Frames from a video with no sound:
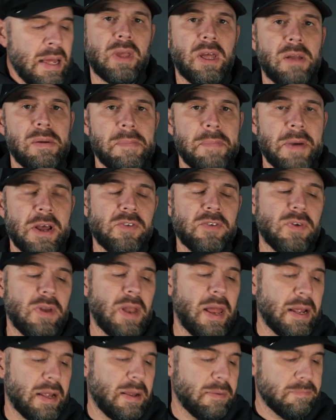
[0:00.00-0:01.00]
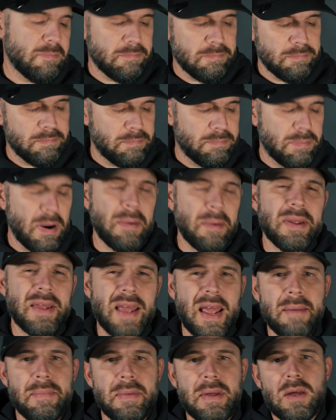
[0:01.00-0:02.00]
It'll be best for like probably
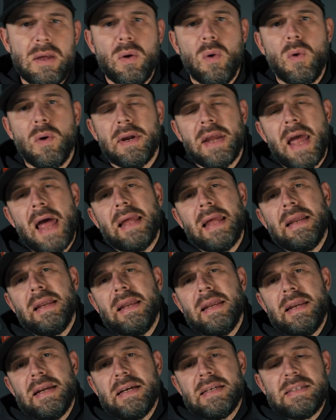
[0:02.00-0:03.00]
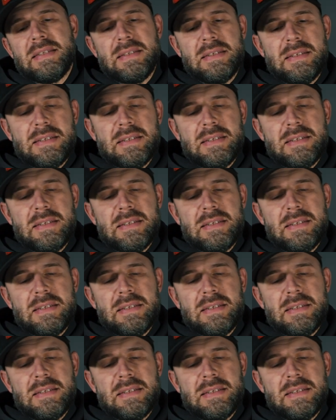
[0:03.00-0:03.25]
gaming or Kali Linux